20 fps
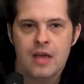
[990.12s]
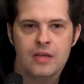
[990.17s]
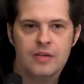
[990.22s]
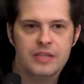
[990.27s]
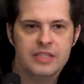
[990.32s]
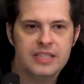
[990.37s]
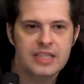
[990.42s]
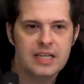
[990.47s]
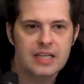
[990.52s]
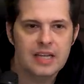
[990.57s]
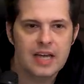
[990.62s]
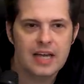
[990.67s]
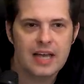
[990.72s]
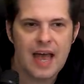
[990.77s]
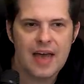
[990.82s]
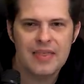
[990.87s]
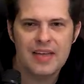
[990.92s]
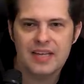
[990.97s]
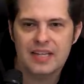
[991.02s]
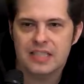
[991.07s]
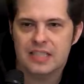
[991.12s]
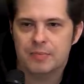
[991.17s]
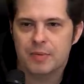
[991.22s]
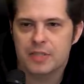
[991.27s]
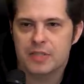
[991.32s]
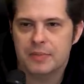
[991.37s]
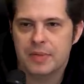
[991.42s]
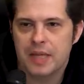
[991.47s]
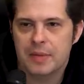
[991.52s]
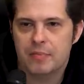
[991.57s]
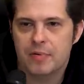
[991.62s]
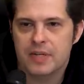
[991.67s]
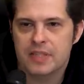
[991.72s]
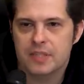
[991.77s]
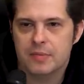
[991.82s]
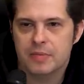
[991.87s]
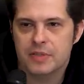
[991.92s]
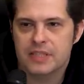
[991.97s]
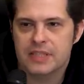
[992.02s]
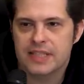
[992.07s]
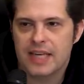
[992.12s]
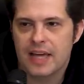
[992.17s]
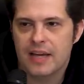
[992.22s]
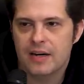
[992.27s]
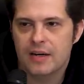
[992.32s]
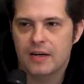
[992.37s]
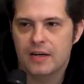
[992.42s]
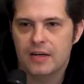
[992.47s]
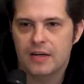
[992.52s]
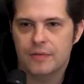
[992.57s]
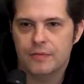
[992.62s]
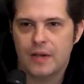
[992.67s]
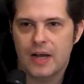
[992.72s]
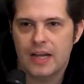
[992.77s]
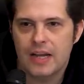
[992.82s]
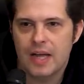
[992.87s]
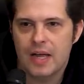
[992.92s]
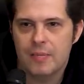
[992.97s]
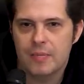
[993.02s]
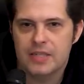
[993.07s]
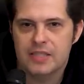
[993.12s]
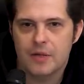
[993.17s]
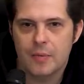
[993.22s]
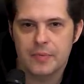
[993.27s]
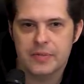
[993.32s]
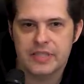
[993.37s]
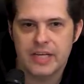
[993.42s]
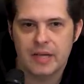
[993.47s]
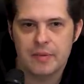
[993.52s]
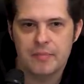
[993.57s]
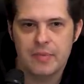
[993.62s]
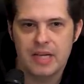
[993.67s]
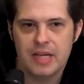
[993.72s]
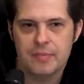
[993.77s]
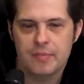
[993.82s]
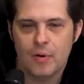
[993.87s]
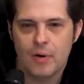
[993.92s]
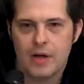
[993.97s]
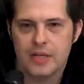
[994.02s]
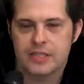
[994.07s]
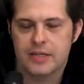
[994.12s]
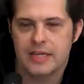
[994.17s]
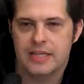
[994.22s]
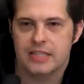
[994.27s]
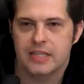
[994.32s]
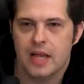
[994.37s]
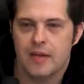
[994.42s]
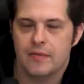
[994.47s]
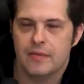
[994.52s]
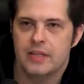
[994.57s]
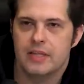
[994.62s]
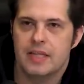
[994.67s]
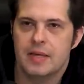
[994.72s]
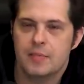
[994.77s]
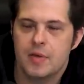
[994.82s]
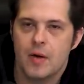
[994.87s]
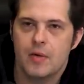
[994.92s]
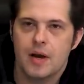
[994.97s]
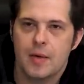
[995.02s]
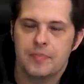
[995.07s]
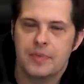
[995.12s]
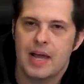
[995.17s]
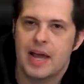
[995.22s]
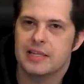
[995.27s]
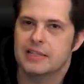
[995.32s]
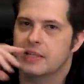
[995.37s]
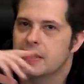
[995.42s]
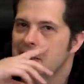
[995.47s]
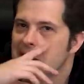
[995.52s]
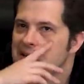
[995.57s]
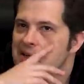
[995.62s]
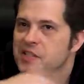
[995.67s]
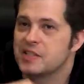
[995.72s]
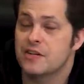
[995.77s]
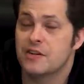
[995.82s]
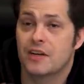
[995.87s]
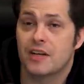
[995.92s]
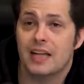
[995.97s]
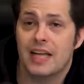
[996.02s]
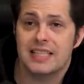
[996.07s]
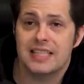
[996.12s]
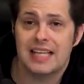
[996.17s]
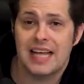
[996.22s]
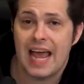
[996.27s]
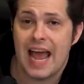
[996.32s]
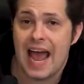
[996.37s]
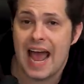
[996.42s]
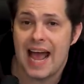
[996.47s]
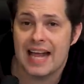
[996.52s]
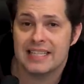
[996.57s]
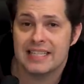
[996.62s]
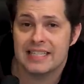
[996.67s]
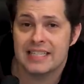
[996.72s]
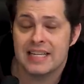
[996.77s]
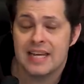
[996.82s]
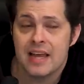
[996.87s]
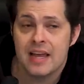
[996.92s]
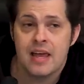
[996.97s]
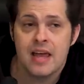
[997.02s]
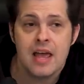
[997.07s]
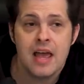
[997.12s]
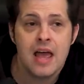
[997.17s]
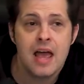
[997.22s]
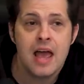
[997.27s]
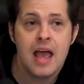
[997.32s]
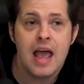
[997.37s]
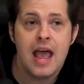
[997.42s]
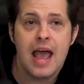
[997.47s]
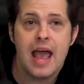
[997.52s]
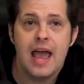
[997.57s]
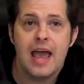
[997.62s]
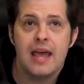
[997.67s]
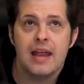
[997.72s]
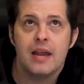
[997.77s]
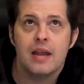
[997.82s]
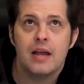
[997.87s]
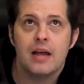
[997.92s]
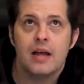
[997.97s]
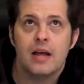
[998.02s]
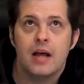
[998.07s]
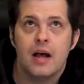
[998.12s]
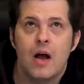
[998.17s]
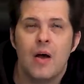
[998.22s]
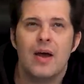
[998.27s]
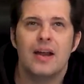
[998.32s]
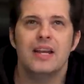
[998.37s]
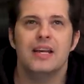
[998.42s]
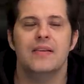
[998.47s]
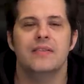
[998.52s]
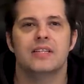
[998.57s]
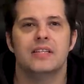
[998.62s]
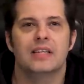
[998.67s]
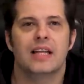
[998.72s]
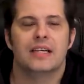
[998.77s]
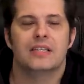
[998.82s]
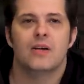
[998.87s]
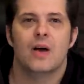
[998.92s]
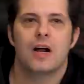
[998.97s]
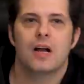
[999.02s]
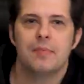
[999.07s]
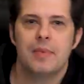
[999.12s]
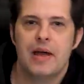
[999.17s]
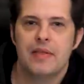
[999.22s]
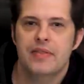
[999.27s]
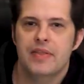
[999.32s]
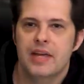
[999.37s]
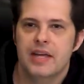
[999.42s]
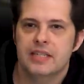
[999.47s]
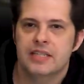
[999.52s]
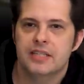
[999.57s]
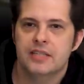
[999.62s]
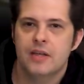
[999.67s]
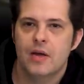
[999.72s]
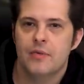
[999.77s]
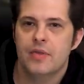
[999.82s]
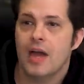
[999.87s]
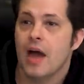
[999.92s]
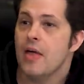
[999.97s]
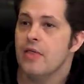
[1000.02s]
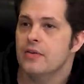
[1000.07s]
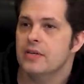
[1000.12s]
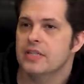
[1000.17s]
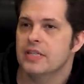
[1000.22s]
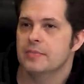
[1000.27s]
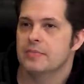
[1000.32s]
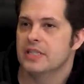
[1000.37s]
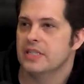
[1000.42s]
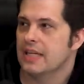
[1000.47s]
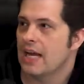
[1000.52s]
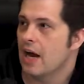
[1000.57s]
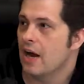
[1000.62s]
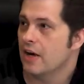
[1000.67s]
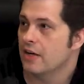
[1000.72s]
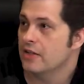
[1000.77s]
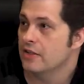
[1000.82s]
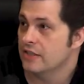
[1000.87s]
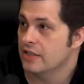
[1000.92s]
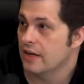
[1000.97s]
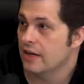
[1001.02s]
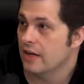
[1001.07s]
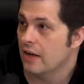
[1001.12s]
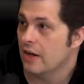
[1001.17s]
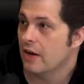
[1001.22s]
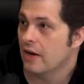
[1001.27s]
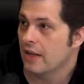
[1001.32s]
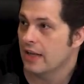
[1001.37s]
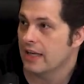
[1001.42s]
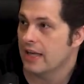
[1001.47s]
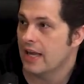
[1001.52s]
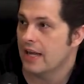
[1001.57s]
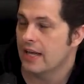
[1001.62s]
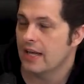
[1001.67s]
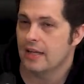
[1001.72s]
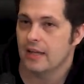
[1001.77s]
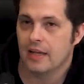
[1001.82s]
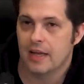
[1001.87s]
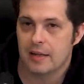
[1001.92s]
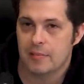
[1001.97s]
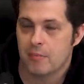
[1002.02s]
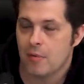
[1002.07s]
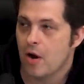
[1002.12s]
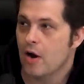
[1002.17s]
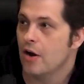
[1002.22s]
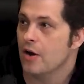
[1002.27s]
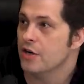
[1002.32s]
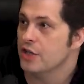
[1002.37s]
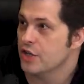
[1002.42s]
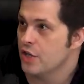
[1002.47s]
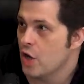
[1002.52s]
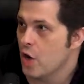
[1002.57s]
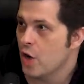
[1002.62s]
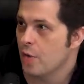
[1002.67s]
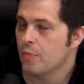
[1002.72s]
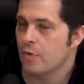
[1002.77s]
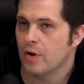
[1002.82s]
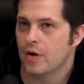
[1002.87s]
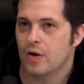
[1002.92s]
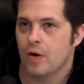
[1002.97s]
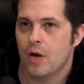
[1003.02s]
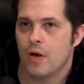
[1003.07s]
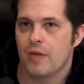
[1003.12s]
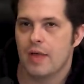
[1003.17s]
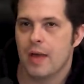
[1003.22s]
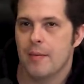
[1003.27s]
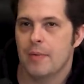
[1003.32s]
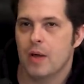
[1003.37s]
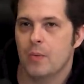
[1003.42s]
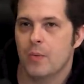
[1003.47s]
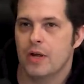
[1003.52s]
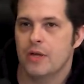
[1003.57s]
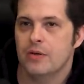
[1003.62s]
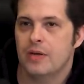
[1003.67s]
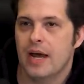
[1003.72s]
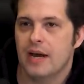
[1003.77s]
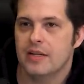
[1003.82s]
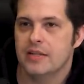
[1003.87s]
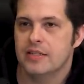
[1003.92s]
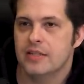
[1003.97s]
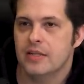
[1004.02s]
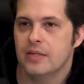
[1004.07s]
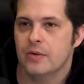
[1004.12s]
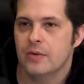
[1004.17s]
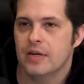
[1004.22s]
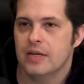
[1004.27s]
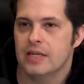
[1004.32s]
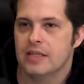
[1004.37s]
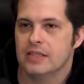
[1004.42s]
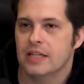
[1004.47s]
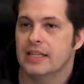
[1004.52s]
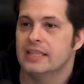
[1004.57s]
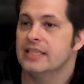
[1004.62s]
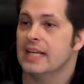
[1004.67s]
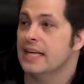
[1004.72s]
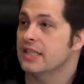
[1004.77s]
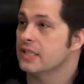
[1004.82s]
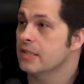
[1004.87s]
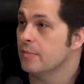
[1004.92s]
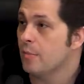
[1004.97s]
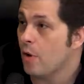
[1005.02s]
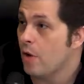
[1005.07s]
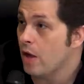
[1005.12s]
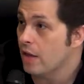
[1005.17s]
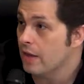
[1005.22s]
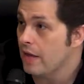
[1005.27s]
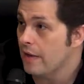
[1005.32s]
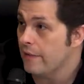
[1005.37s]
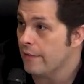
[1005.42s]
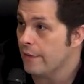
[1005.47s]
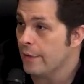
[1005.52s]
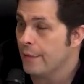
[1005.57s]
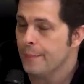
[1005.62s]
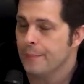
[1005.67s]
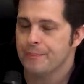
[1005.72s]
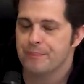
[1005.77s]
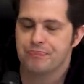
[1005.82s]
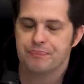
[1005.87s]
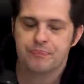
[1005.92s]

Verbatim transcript: you'll see like I think it's supposed to be like Principal Skinner. You fight him; he's almost like a mini boss on each level. You keep going up the escalators, and you're collecting hats. And oh, I didn't even like talk about this. So the other Simpson characters are, are like in it, like mm -hmm. Marge and Homer and all them. And what you got to do is, let's say it's the mall level